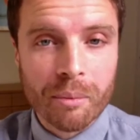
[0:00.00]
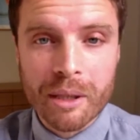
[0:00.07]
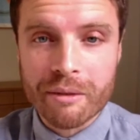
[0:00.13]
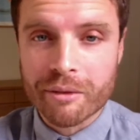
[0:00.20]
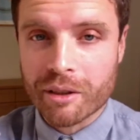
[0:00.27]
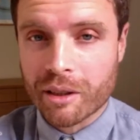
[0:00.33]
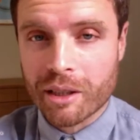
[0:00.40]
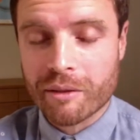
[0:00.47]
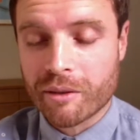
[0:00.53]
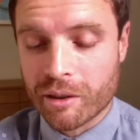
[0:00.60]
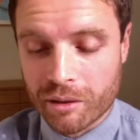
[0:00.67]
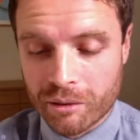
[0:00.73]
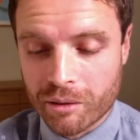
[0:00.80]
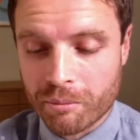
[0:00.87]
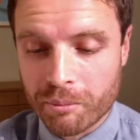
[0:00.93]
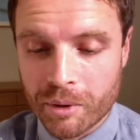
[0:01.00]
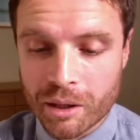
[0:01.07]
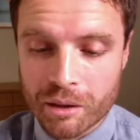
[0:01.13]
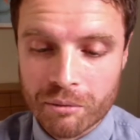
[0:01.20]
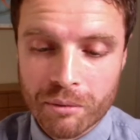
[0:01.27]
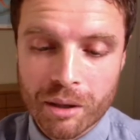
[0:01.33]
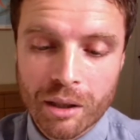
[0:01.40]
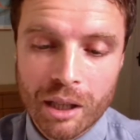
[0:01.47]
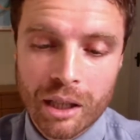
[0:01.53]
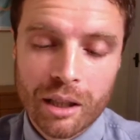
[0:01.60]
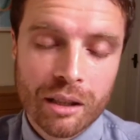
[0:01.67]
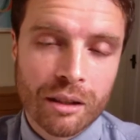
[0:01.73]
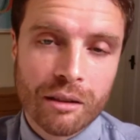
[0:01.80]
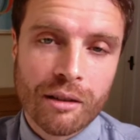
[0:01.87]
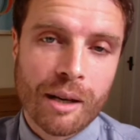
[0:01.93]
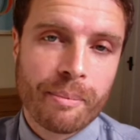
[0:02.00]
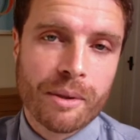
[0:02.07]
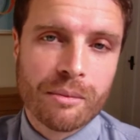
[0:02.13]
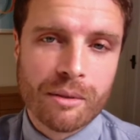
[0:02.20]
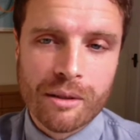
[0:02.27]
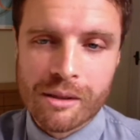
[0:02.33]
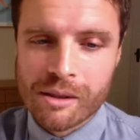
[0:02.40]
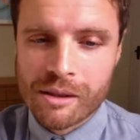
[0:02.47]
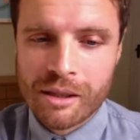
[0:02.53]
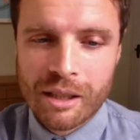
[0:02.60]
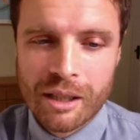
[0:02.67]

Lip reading: even the crappiest ones.